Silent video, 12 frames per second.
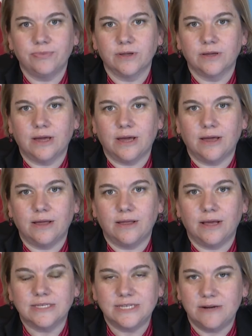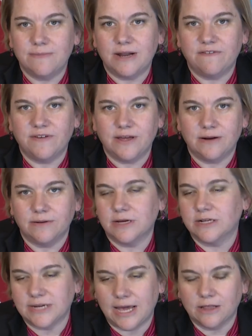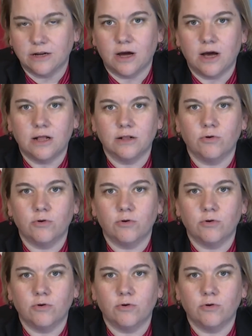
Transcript: acetaminophen, a Tylenol